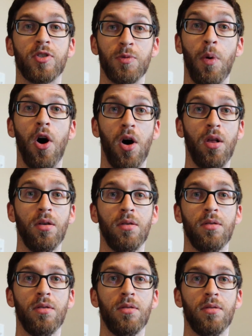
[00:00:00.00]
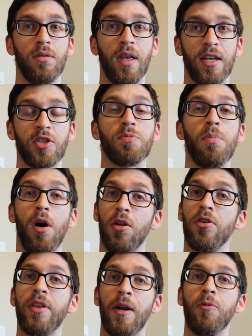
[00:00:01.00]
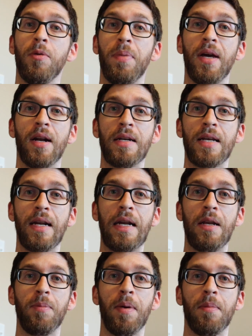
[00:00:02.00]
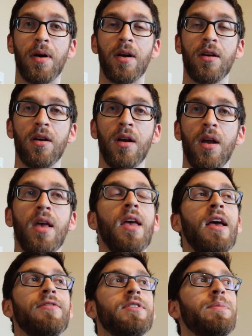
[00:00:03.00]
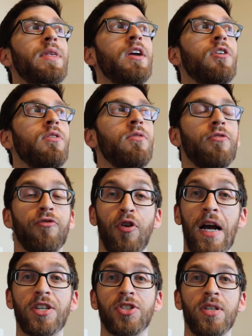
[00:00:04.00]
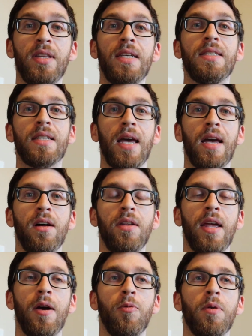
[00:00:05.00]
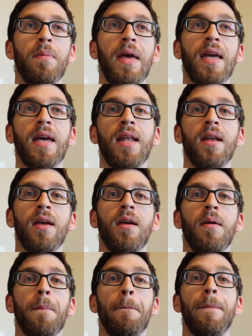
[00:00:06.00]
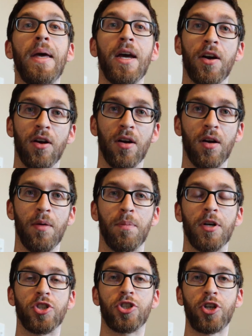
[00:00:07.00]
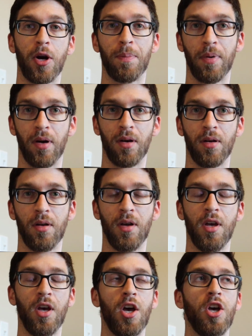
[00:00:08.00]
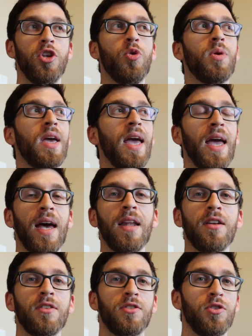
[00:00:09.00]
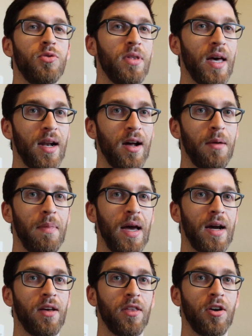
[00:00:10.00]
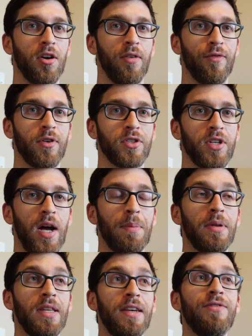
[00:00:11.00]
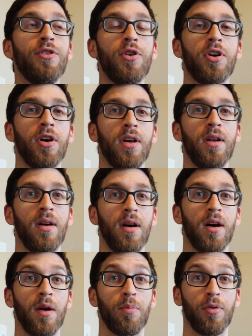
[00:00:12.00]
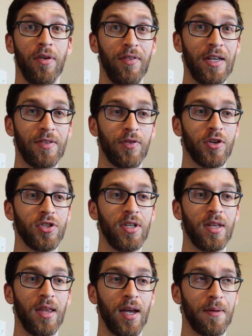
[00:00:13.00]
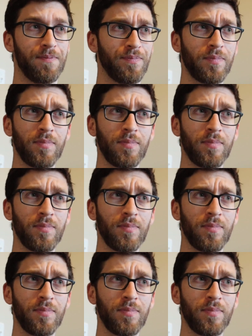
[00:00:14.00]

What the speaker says: small, like smaller than it would be on a 1080p monitor, if something fractionally scaled, it would make it bigger but sharper. You can't do that on Mac on the current version. I believe you could on a previous version, and like